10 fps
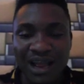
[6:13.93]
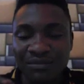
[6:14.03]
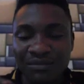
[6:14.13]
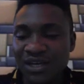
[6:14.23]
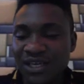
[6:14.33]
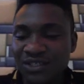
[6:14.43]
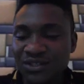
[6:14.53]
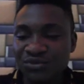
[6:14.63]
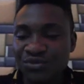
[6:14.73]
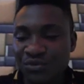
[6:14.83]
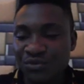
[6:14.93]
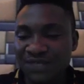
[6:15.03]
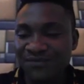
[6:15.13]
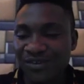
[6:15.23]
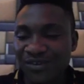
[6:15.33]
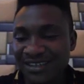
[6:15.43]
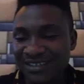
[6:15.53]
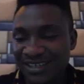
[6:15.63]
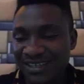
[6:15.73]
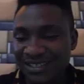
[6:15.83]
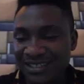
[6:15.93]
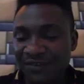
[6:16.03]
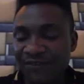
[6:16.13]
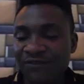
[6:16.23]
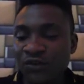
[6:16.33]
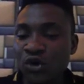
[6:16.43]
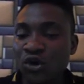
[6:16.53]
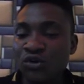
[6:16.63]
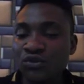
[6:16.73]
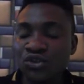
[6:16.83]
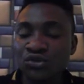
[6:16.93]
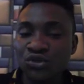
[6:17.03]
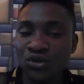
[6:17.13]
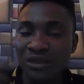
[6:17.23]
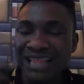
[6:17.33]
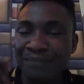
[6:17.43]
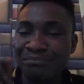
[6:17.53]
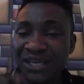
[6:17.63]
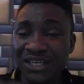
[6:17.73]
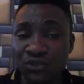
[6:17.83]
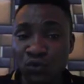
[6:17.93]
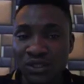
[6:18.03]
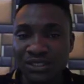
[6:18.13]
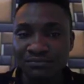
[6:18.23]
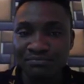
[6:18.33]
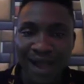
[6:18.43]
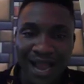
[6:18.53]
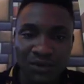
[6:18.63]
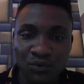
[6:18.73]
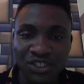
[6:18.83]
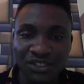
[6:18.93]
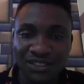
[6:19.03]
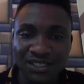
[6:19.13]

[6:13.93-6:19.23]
I'm going to request for index for Google to crawl that page what back, which is